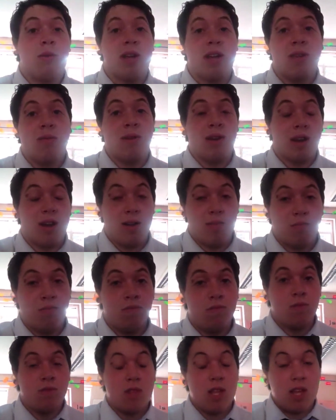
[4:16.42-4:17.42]
week when
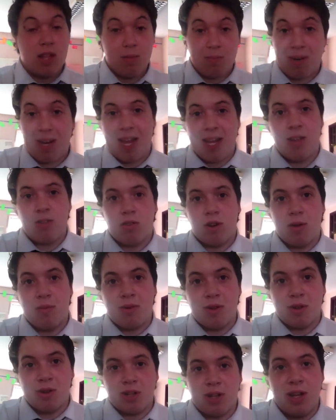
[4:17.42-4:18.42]
I'm planning on
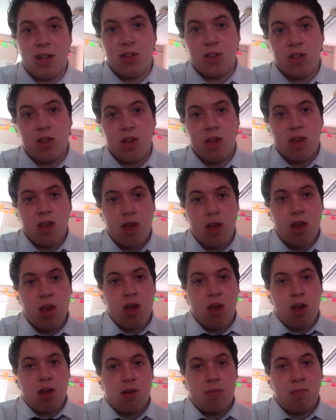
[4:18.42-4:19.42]
uploading this.
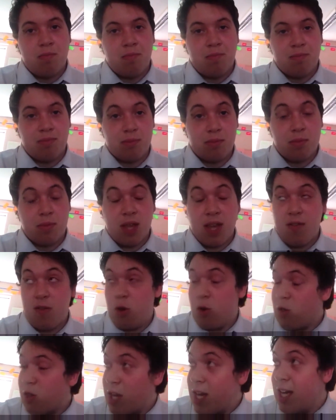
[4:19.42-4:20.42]
If
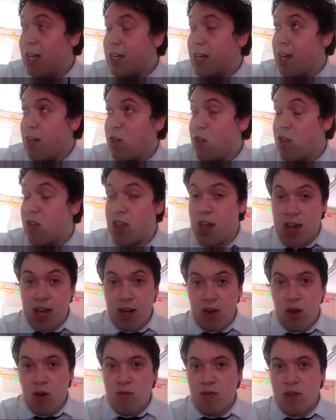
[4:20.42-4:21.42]
you're seeing this,
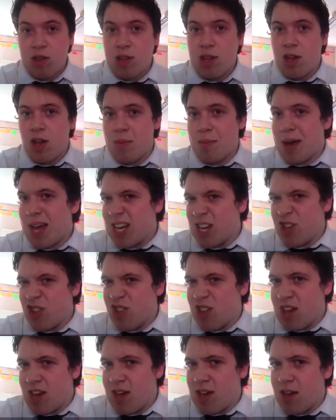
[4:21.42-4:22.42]
then obviously I've
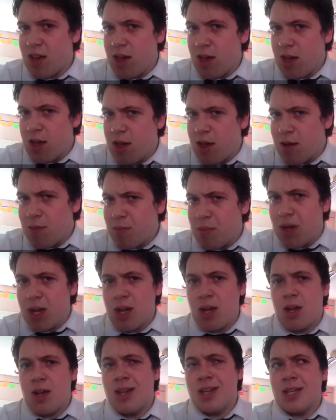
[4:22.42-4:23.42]
managed it,
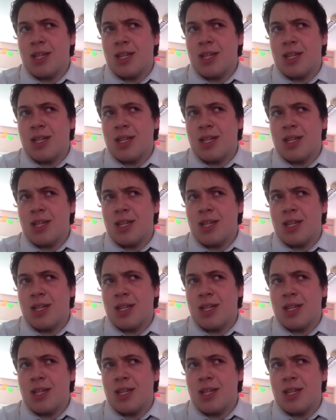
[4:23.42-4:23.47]
but